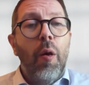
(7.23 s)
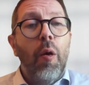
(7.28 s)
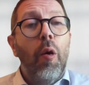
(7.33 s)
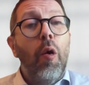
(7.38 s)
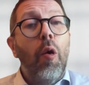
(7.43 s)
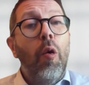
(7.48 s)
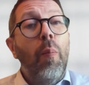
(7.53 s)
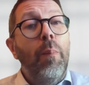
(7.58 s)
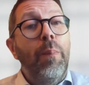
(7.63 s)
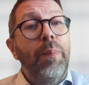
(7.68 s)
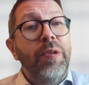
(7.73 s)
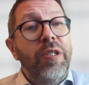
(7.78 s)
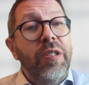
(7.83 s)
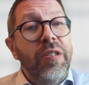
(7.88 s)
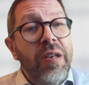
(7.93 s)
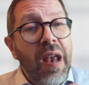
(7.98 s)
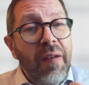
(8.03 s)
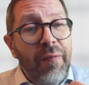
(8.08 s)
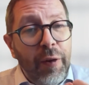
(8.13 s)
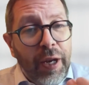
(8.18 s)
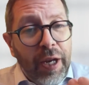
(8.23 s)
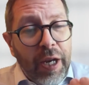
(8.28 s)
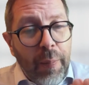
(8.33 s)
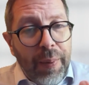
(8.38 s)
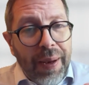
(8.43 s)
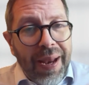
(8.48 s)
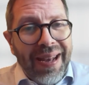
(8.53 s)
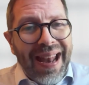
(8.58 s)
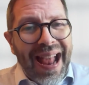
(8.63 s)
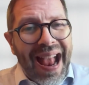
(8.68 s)
or if you're going to
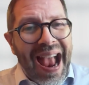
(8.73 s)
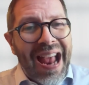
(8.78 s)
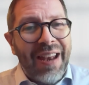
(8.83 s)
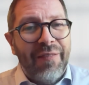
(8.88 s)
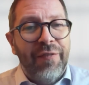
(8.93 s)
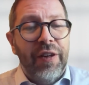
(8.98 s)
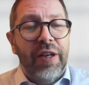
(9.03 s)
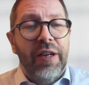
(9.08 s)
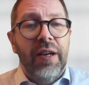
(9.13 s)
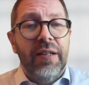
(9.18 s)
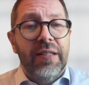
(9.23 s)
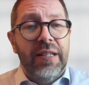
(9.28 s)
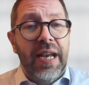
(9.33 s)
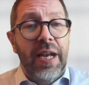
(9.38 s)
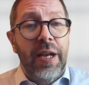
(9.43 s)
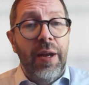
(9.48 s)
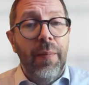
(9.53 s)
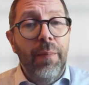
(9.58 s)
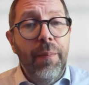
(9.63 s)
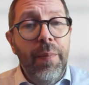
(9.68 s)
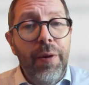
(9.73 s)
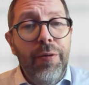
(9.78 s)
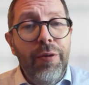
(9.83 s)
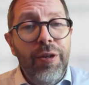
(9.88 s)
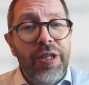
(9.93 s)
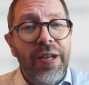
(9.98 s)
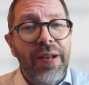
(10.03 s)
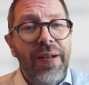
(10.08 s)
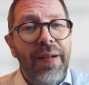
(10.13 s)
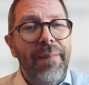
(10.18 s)
be an advocate in a
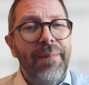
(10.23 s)
moot,